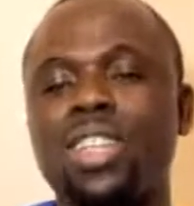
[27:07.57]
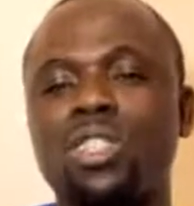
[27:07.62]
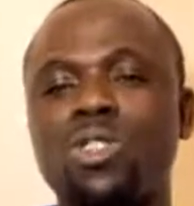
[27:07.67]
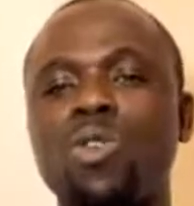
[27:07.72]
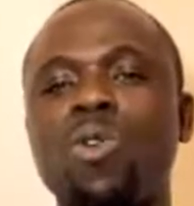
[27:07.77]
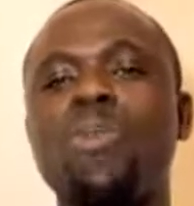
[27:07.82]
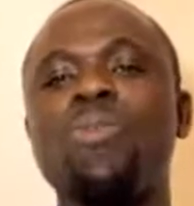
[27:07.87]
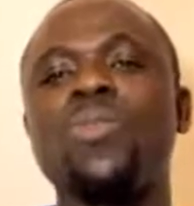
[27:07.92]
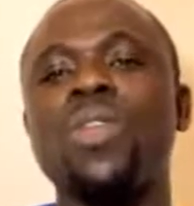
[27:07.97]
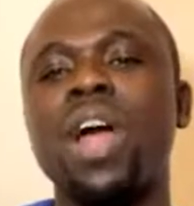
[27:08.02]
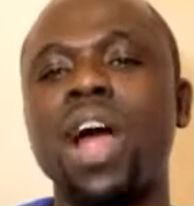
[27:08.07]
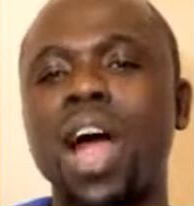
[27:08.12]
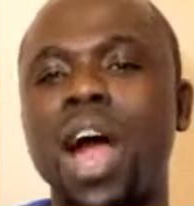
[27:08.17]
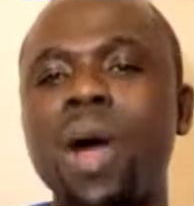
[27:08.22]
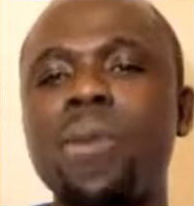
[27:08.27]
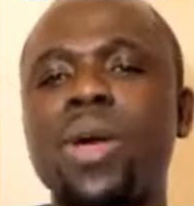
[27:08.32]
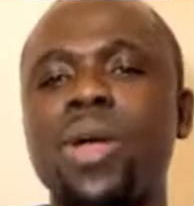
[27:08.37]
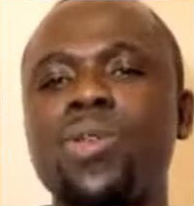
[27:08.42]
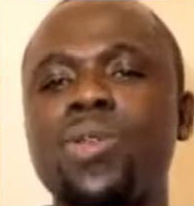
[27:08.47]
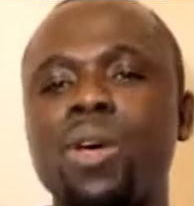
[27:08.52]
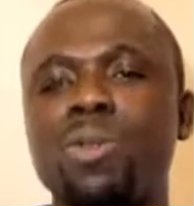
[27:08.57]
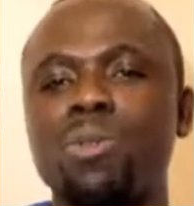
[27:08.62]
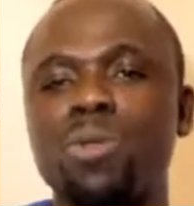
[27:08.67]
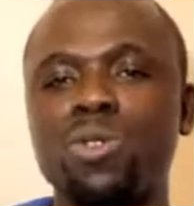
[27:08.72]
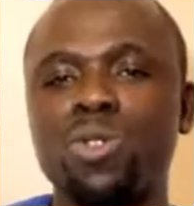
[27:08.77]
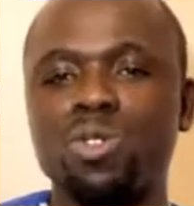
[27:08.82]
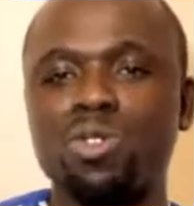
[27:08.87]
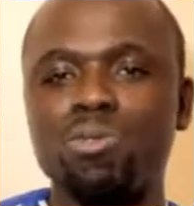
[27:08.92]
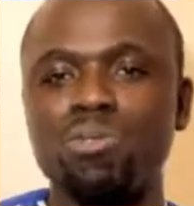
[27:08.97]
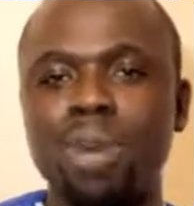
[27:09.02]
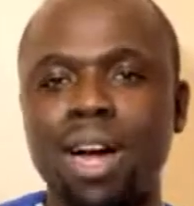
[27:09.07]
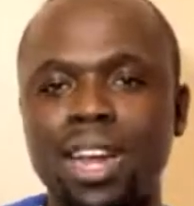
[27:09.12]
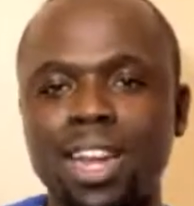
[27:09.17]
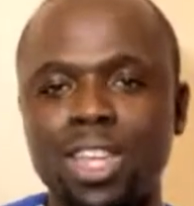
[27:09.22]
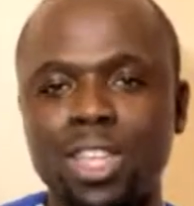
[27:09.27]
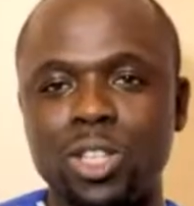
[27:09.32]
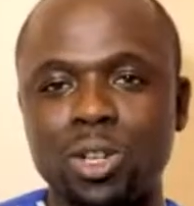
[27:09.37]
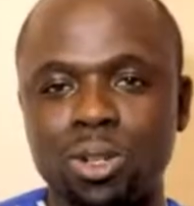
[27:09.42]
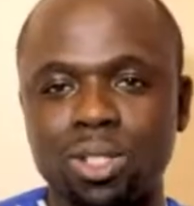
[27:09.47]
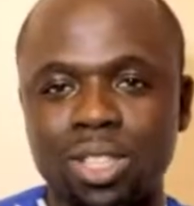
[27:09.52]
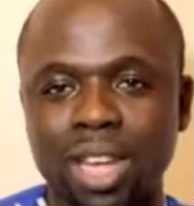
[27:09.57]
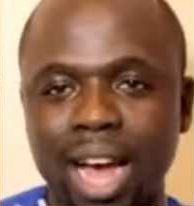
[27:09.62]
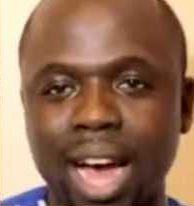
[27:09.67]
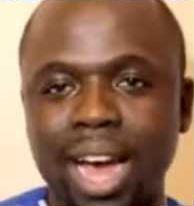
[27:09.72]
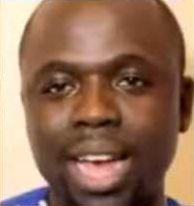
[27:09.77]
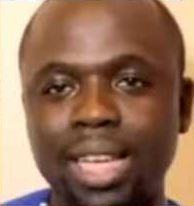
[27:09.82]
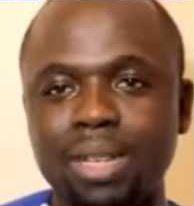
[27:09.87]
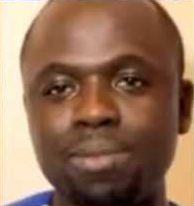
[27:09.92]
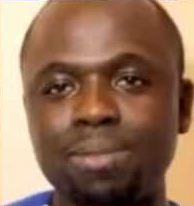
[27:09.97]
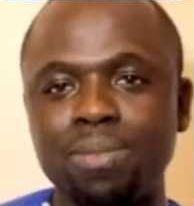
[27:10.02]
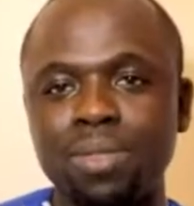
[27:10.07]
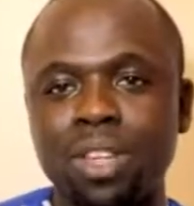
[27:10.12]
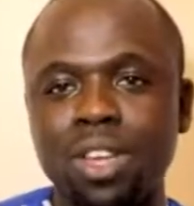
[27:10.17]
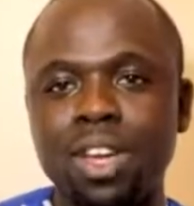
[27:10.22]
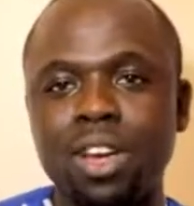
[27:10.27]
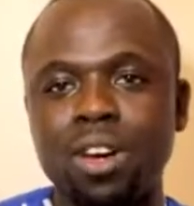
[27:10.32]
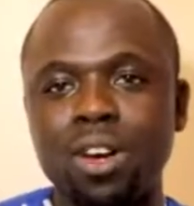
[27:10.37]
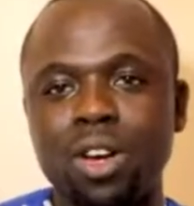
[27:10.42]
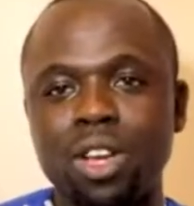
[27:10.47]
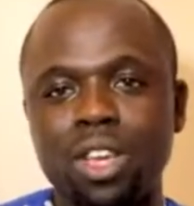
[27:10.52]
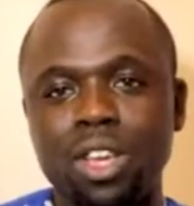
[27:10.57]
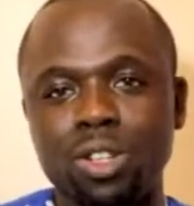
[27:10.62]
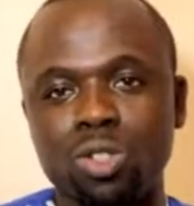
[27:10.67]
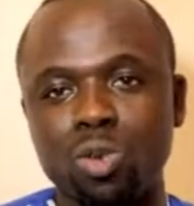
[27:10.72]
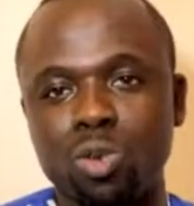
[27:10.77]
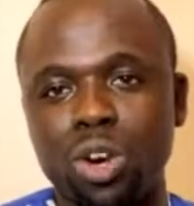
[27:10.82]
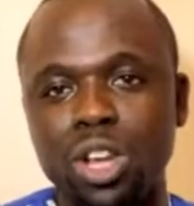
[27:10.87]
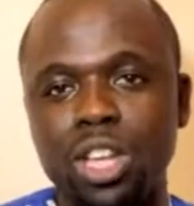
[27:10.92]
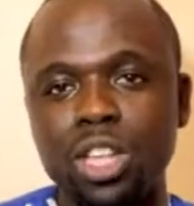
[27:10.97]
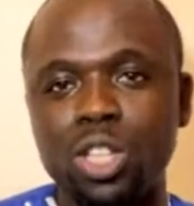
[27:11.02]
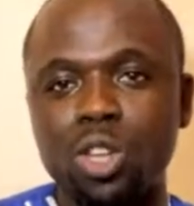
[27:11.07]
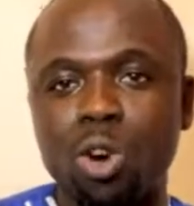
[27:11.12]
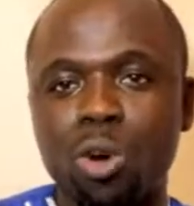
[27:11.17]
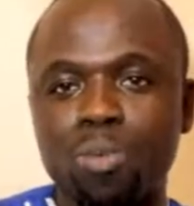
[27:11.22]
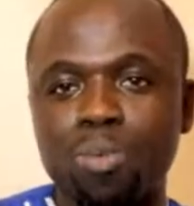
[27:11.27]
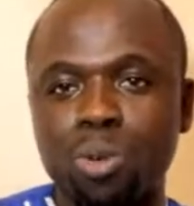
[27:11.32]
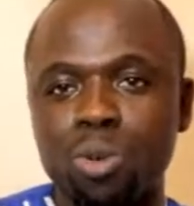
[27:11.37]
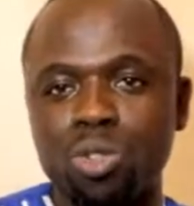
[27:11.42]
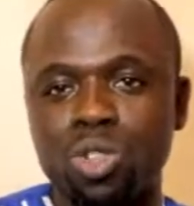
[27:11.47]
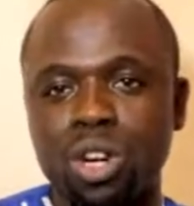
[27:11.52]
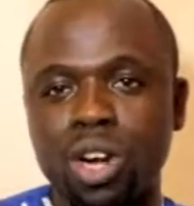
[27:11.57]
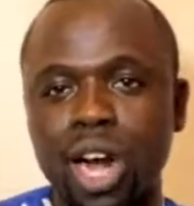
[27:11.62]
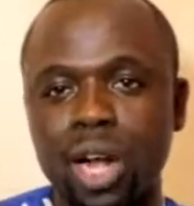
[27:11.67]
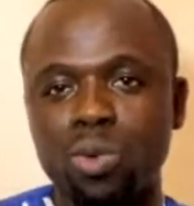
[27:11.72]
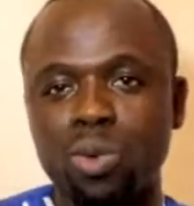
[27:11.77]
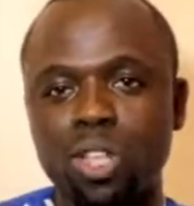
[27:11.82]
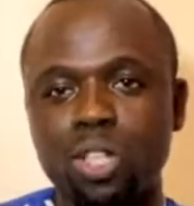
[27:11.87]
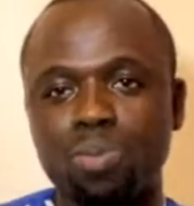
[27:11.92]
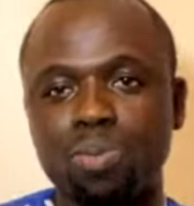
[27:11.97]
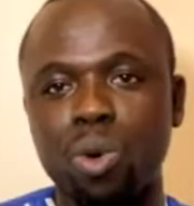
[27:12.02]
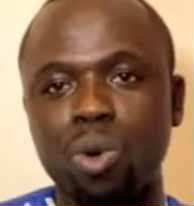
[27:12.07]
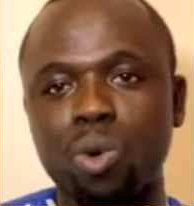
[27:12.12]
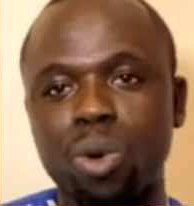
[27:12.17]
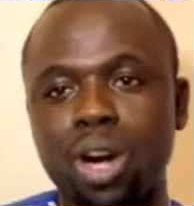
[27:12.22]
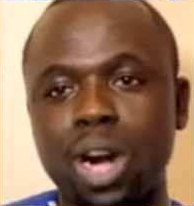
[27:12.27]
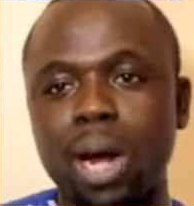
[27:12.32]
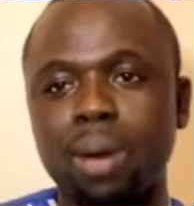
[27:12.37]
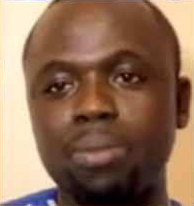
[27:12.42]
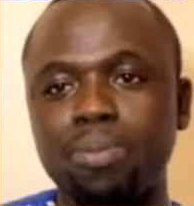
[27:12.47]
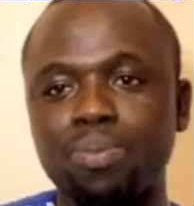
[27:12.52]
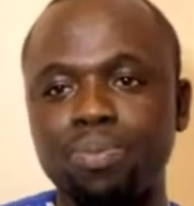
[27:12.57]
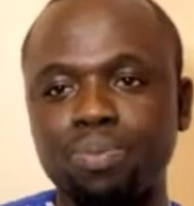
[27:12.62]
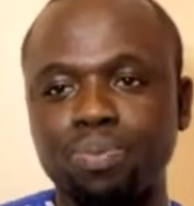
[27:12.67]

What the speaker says: So how were you able to manage your time during your postgraduate program?